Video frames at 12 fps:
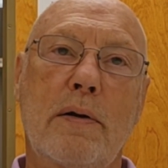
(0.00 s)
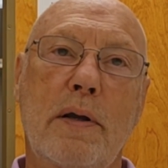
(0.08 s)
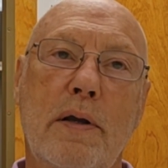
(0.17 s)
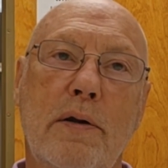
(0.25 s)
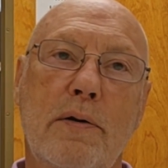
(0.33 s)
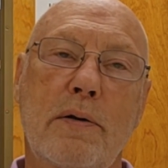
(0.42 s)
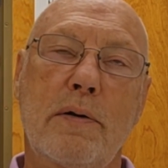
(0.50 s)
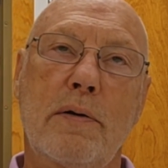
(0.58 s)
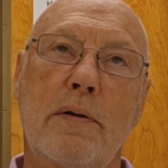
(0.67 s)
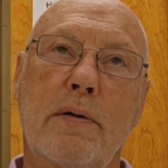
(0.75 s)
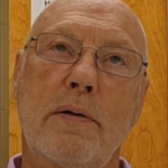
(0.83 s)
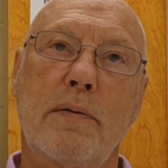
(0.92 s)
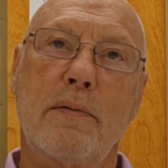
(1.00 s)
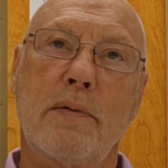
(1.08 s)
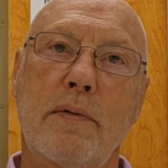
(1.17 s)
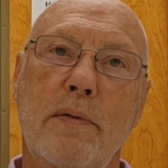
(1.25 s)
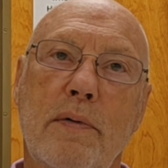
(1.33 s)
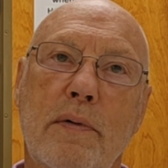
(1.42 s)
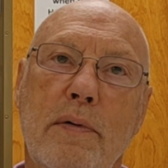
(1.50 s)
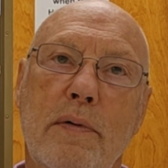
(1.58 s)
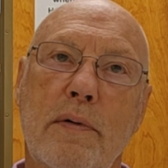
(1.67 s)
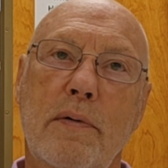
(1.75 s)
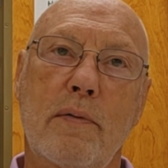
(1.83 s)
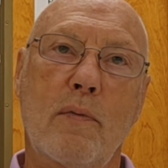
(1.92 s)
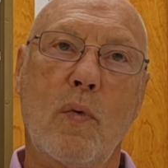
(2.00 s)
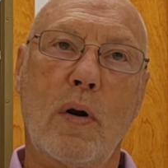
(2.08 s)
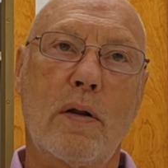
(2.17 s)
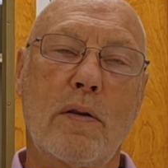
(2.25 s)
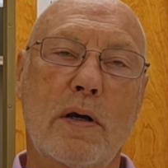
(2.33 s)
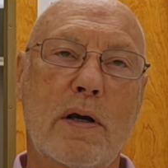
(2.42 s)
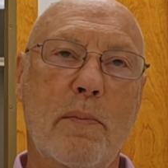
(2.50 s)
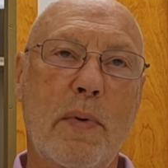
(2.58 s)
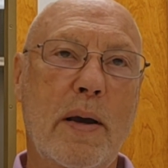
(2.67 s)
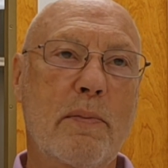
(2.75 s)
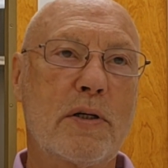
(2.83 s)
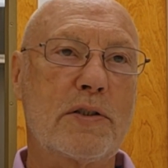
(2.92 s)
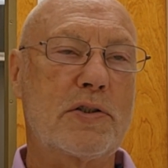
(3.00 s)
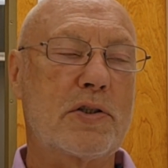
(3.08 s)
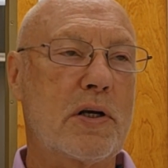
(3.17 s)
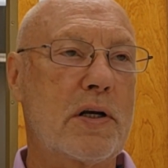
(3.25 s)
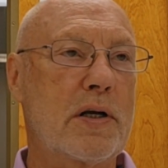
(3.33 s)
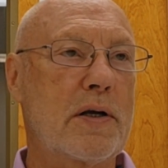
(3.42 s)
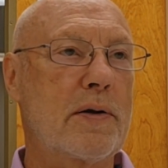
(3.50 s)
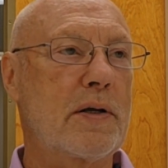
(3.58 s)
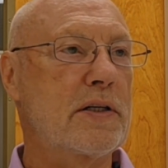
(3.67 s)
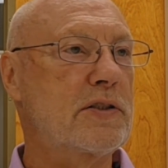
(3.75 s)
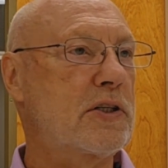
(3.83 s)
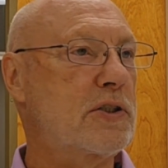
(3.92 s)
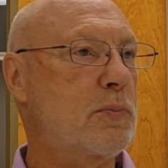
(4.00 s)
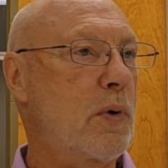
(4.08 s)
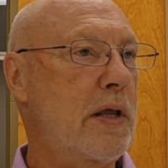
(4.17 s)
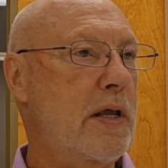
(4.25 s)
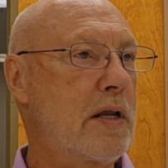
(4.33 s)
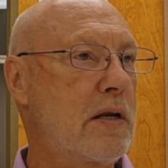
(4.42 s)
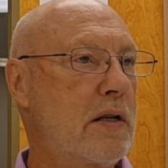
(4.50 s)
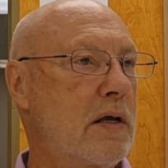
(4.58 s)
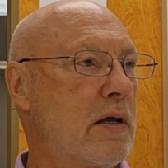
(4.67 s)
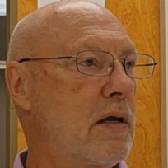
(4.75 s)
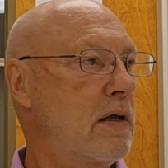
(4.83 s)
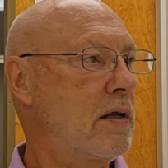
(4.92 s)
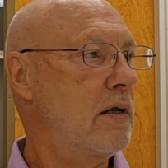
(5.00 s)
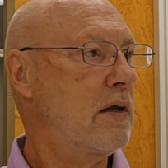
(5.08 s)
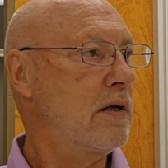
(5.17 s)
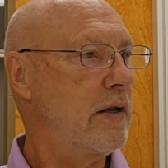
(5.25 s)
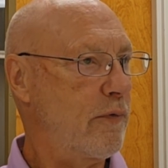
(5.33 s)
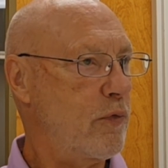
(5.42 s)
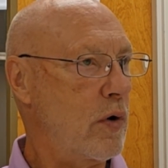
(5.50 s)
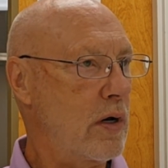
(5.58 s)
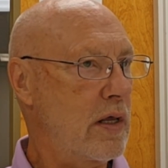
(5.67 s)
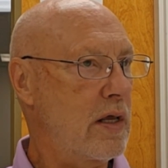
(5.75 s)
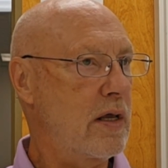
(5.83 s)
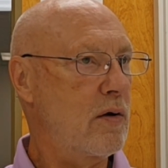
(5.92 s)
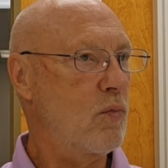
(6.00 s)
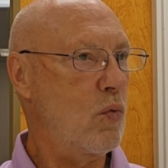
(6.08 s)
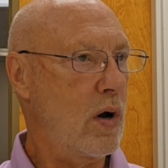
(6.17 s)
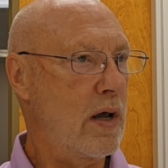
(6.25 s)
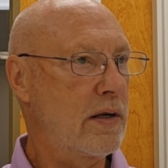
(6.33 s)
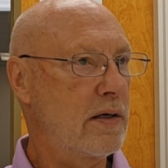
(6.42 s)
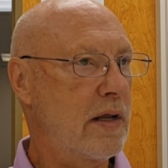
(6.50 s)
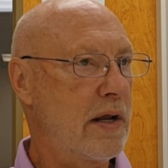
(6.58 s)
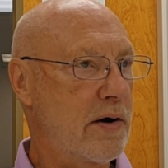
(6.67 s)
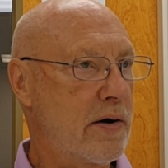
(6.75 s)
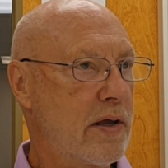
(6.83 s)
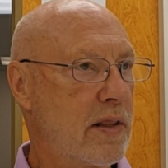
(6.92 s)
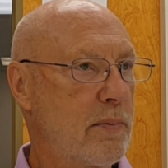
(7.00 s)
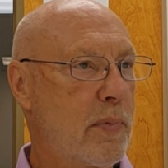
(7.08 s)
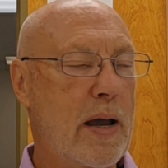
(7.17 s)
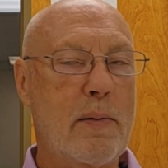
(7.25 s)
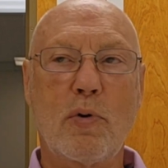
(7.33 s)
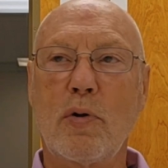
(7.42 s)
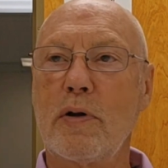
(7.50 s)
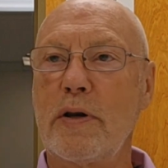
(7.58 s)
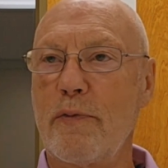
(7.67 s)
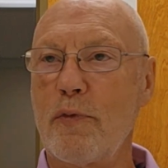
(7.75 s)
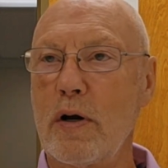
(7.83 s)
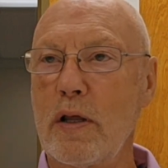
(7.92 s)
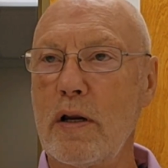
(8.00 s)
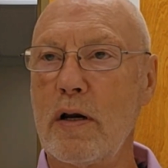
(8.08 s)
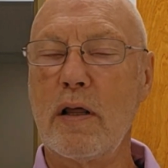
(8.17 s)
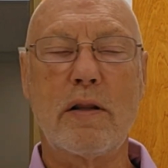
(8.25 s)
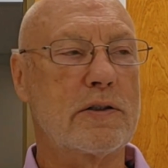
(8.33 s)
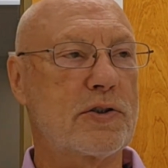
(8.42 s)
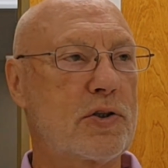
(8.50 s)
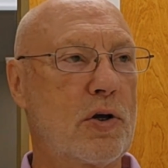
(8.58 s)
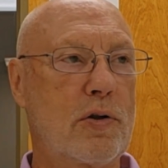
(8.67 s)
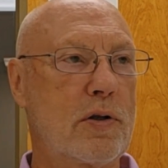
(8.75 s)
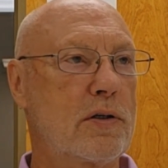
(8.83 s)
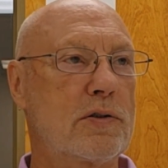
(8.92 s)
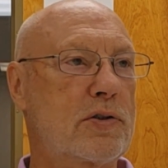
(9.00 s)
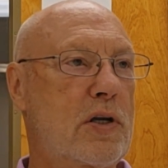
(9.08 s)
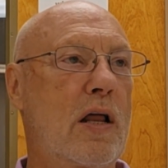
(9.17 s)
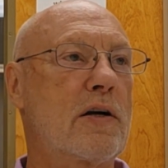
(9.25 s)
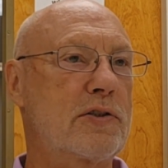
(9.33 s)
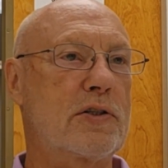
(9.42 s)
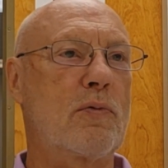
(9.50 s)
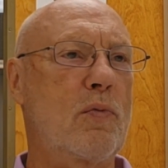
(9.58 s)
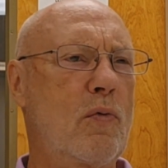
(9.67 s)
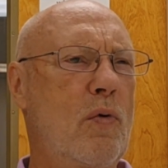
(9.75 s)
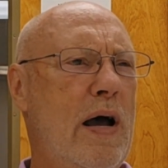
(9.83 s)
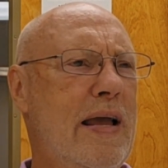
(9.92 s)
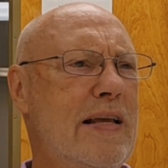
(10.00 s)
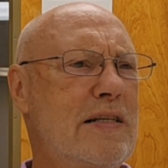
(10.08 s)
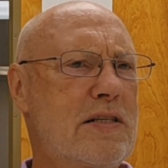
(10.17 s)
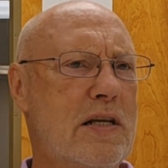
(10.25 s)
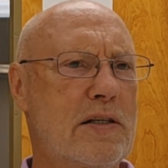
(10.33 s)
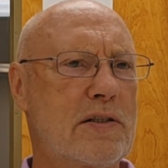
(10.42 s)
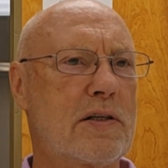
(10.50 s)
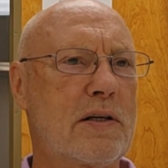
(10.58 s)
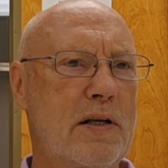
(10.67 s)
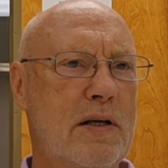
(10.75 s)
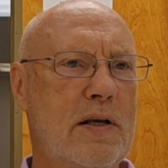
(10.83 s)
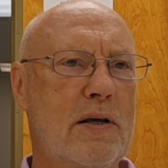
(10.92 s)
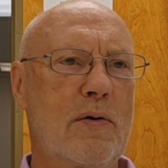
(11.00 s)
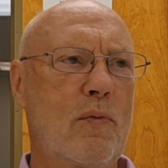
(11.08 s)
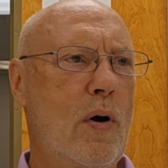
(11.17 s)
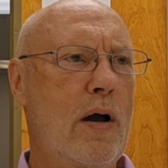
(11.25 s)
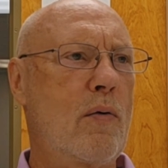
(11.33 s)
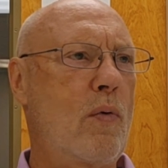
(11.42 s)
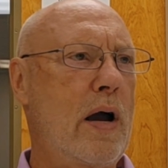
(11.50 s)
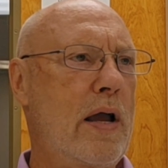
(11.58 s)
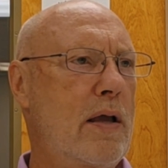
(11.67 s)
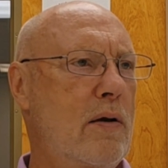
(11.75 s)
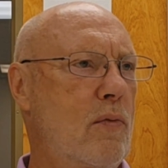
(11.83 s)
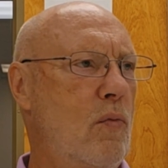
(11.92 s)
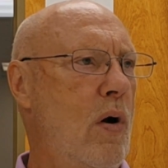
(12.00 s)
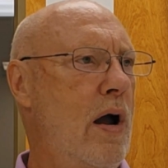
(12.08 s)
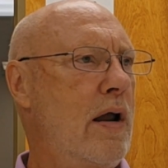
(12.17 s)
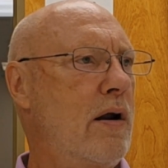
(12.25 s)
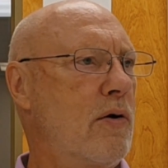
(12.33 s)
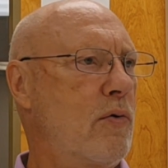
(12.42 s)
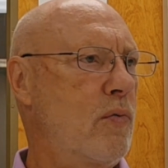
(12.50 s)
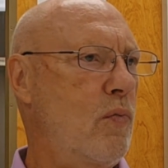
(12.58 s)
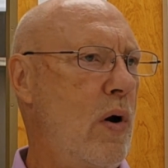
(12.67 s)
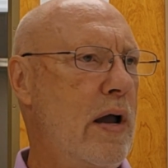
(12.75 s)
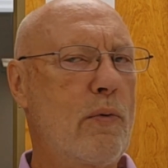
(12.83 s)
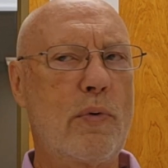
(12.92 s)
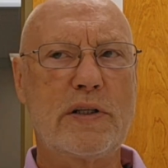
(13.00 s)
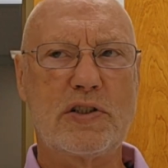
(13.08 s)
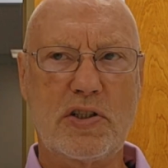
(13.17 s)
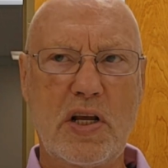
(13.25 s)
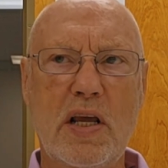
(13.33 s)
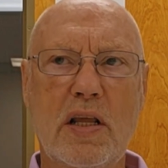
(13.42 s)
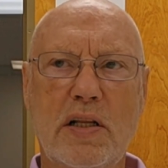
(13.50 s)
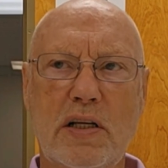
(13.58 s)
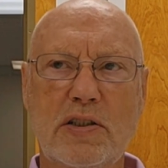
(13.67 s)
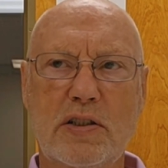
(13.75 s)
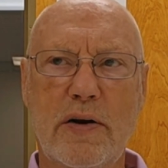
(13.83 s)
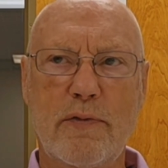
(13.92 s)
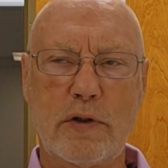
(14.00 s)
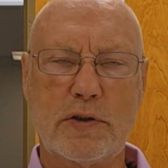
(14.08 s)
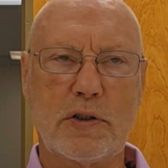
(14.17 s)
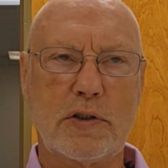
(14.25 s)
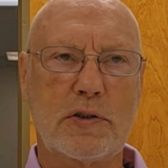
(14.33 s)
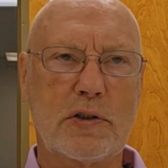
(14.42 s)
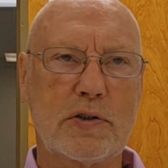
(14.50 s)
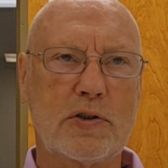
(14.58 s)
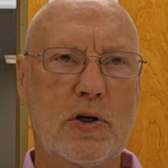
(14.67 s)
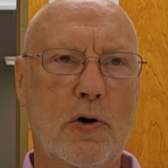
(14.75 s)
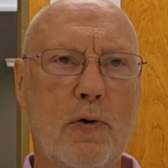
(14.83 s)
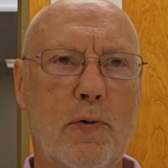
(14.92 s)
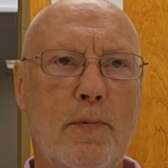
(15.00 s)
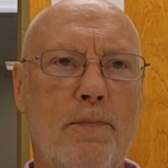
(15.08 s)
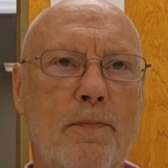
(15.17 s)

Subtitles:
In one of the commandments is explained differently in one area of the Bible and differently in others. So the scholars said, well, why is this? Why are we seeing these differences? And so